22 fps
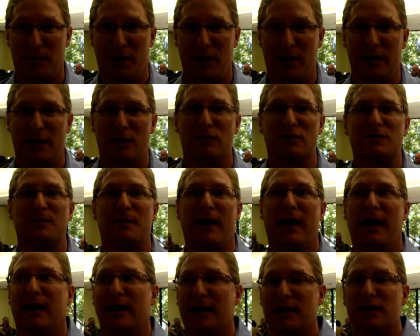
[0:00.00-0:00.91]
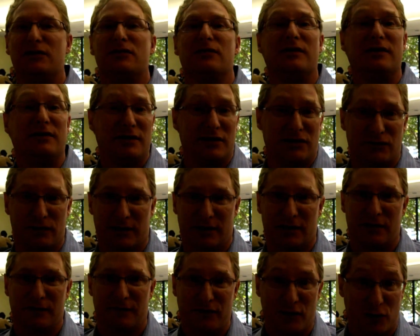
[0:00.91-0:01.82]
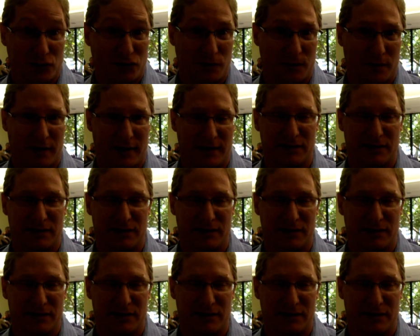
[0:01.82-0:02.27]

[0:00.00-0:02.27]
money was paying into the district in the first place.